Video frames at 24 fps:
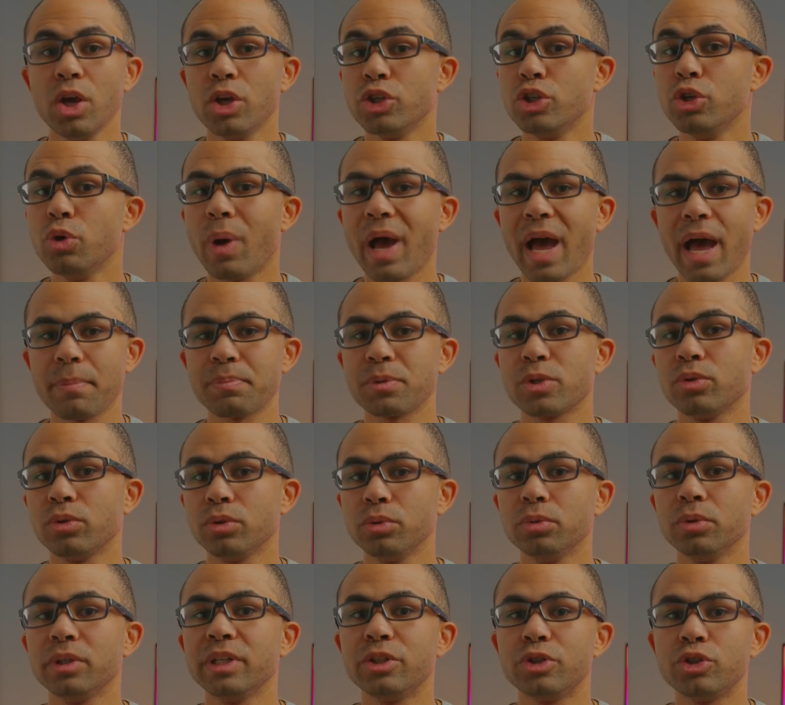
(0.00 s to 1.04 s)
You
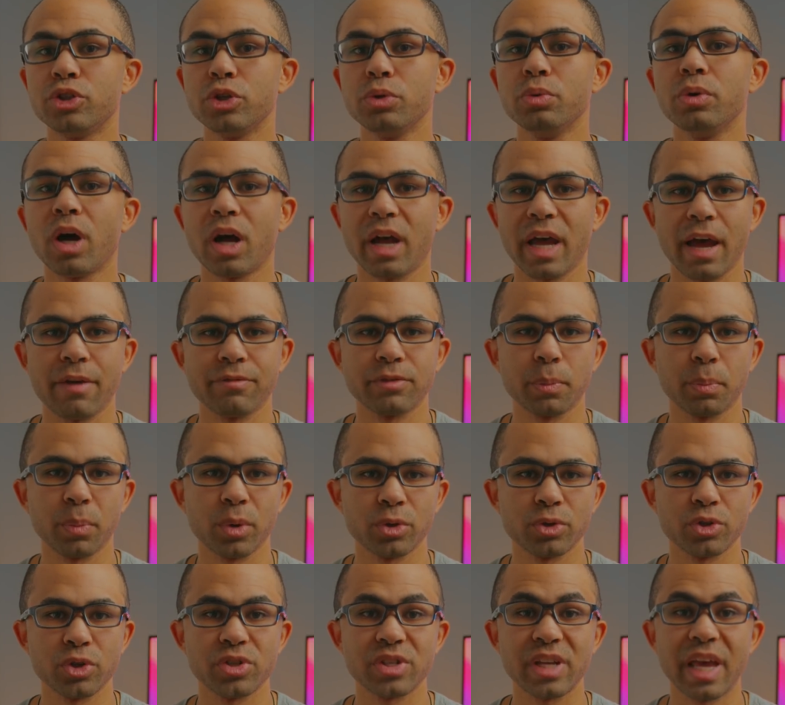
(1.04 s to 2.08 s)
absolutely do not have to
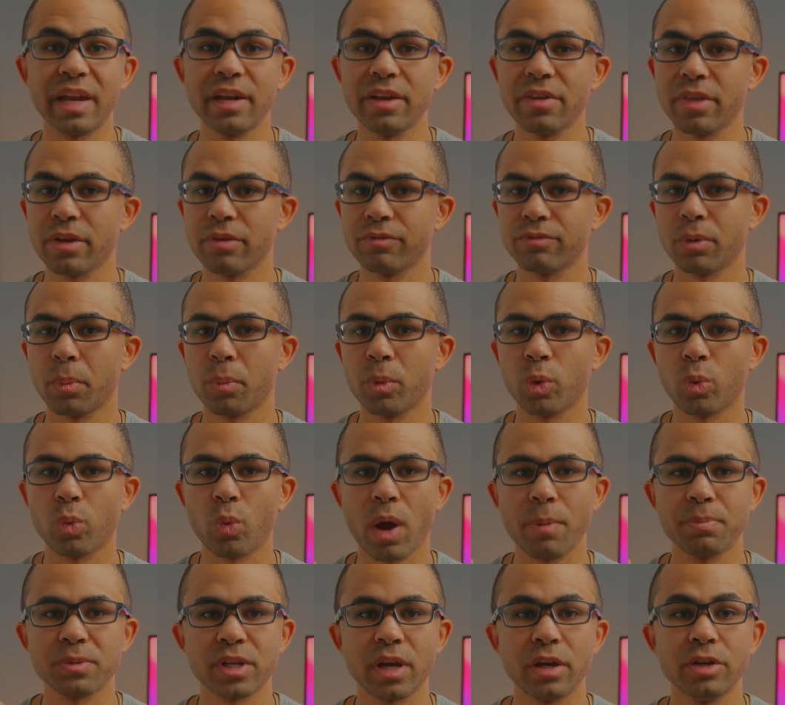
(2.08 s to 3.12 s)
purchase anything from a
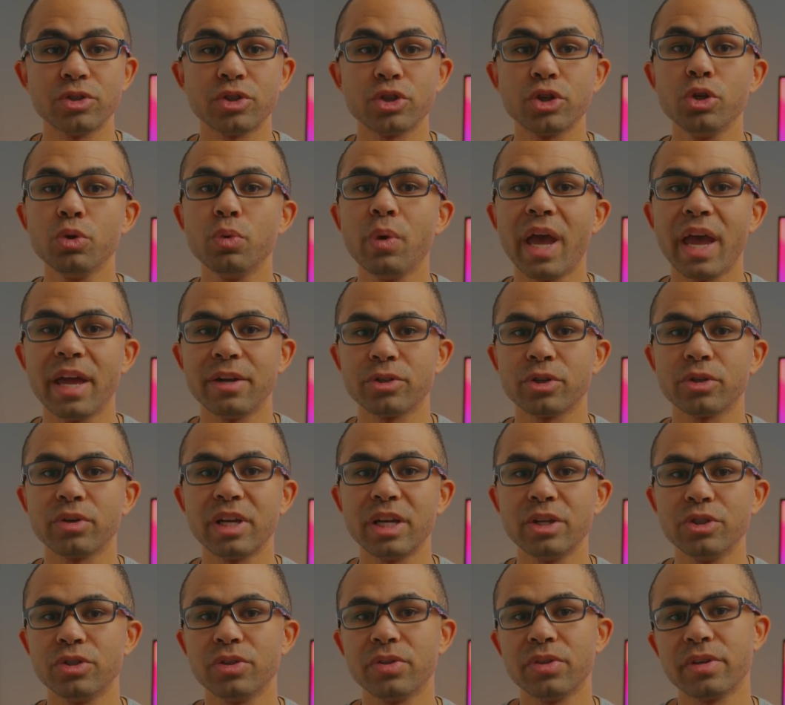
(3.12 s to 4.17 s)
website to enter
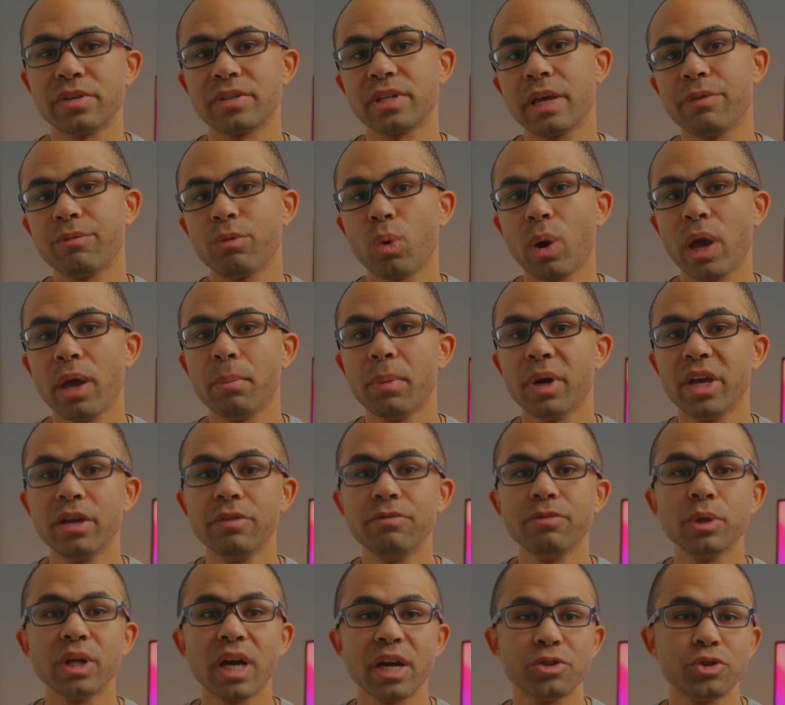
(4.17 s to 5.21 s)
into this giveaway, but
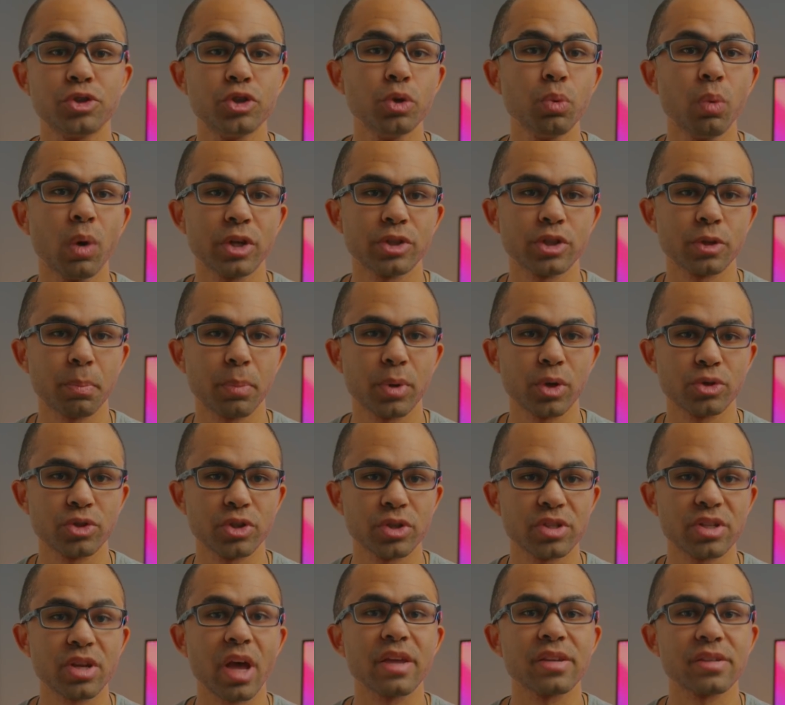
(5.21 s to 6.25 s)
if you guys do want to
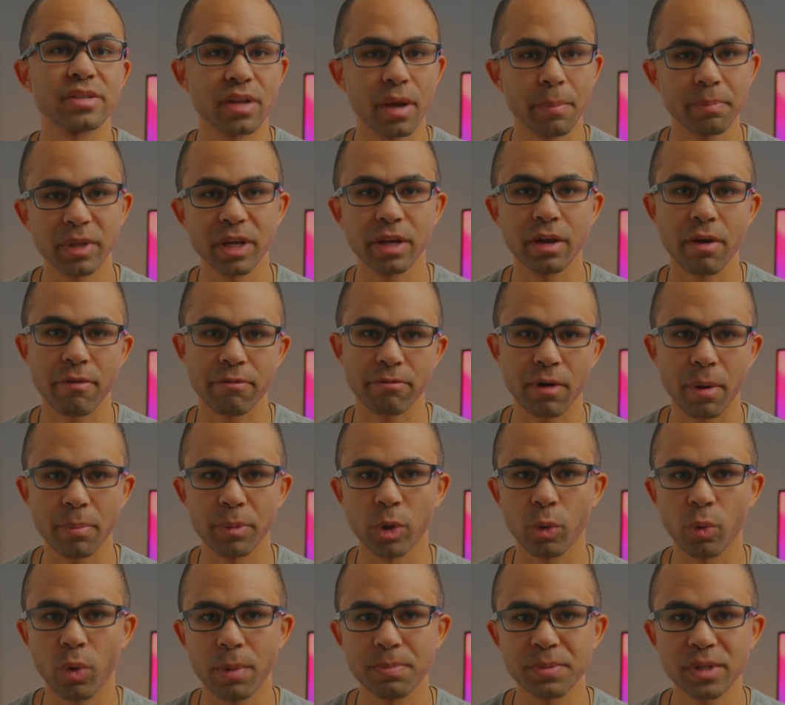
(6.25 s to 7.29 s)
purchase something from
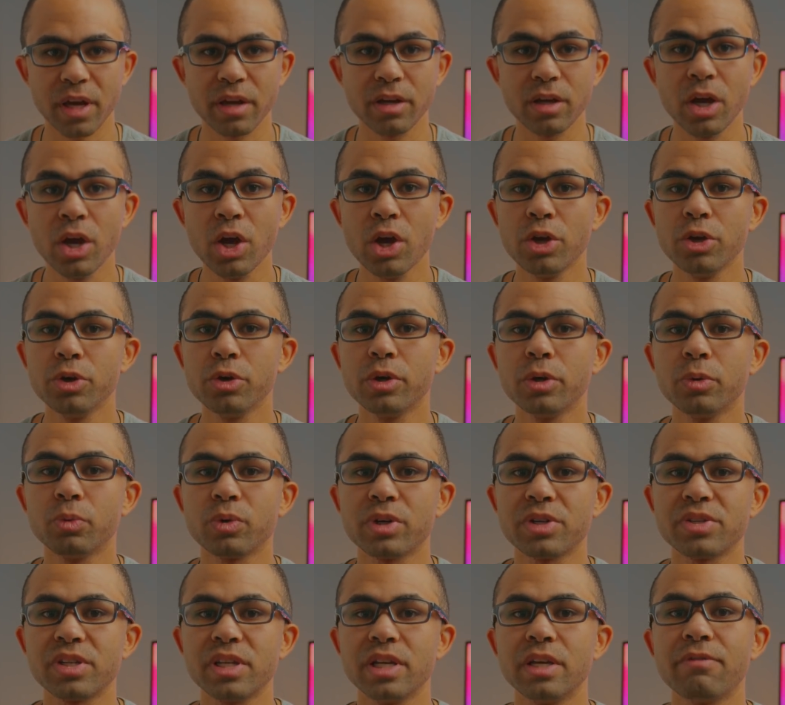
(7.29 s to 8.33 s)
their website, you can
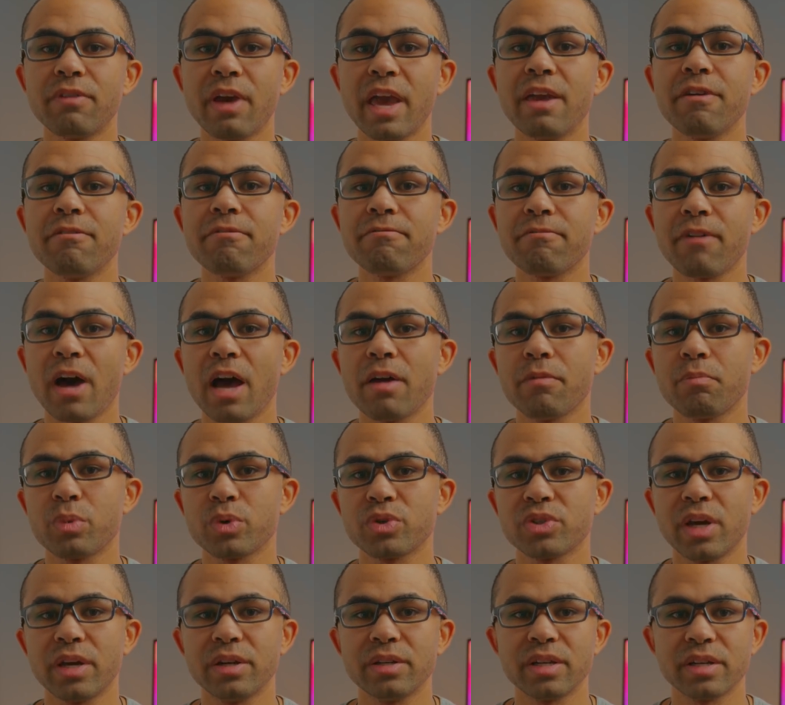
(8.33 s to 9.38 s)
receive a
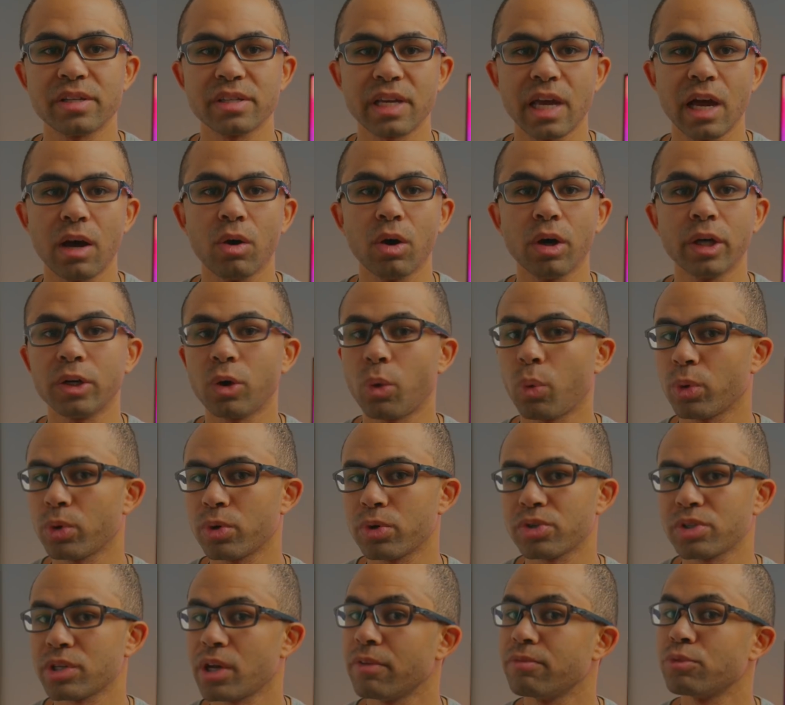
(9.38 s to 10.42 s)
5% discount on
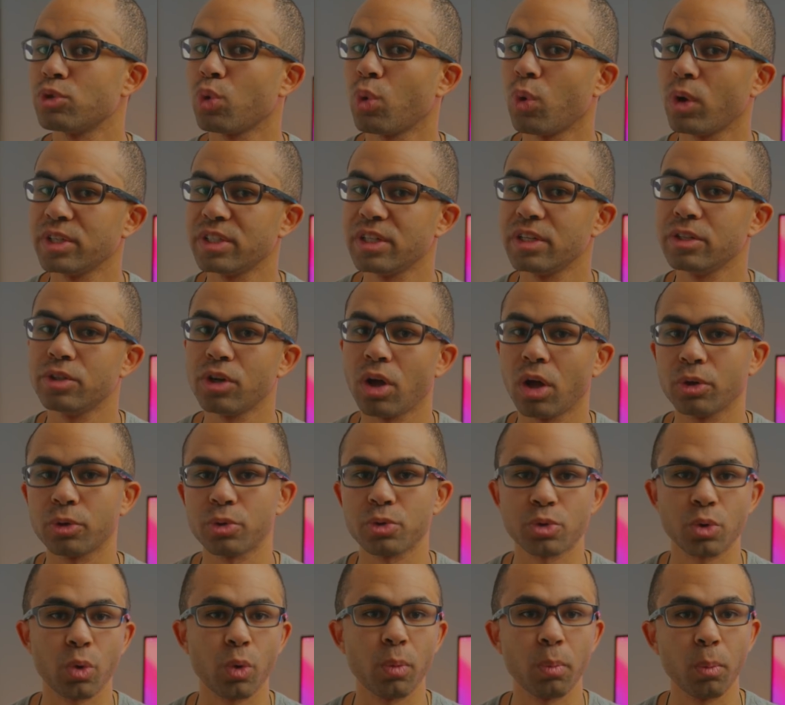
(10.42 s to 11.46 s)
orders of
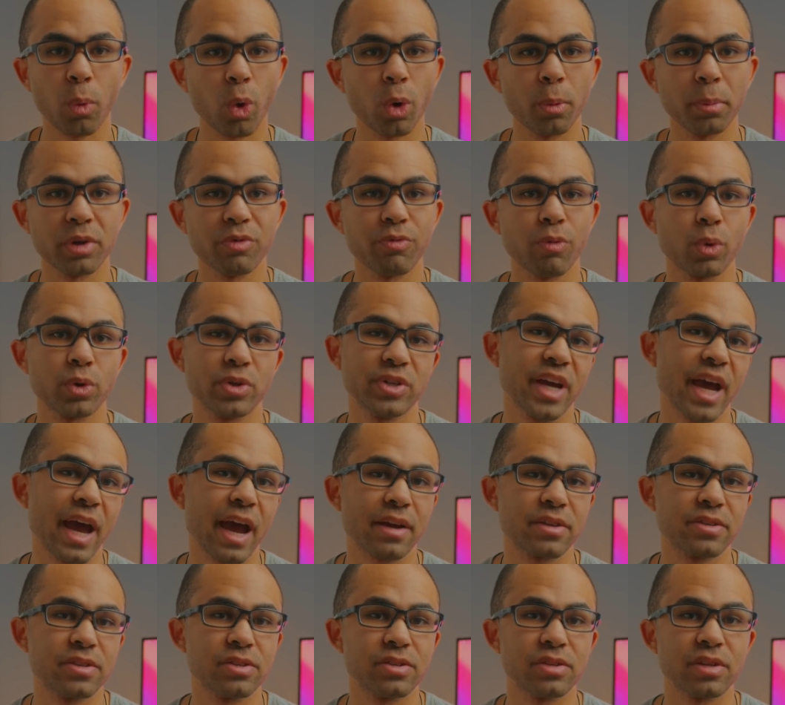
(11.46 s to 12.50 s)
$20 or more before
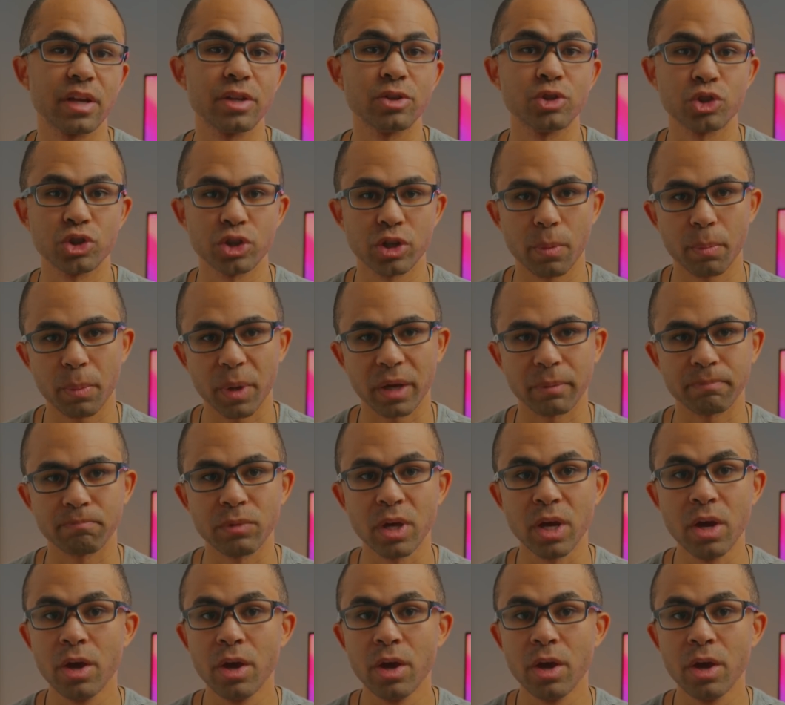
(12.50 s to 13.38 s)
taxes and shipping.